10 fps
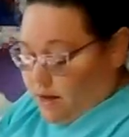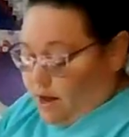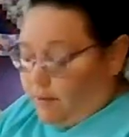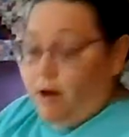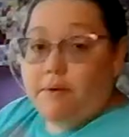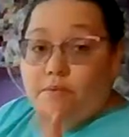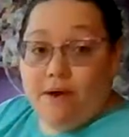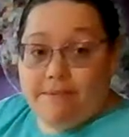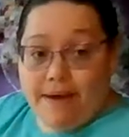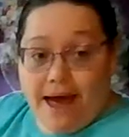Okay, I'll be
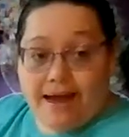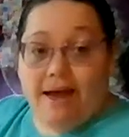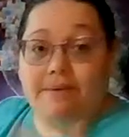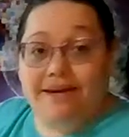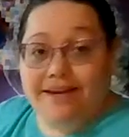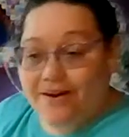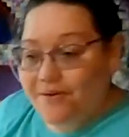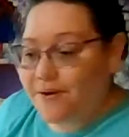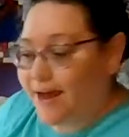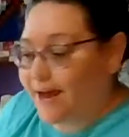right back. I'm gonna
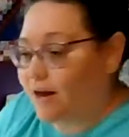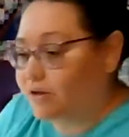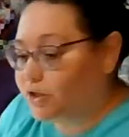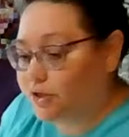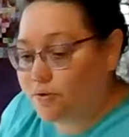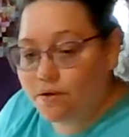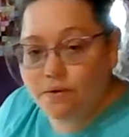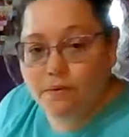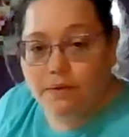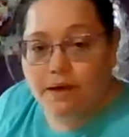go and I'll show
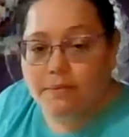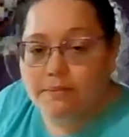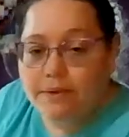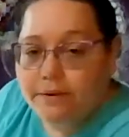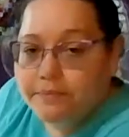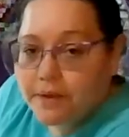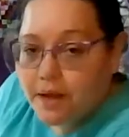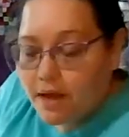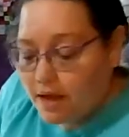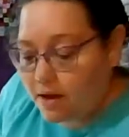you here.
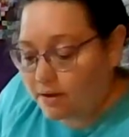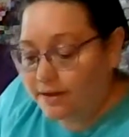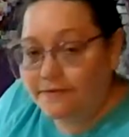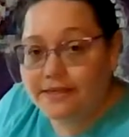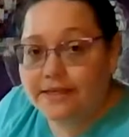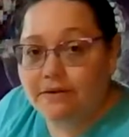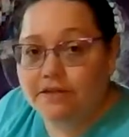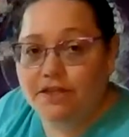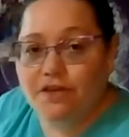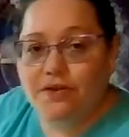I'll leave this
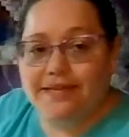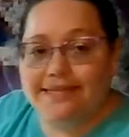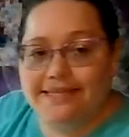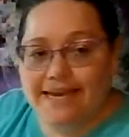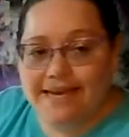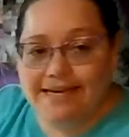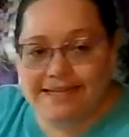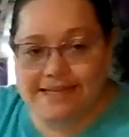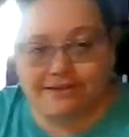out so you can see it.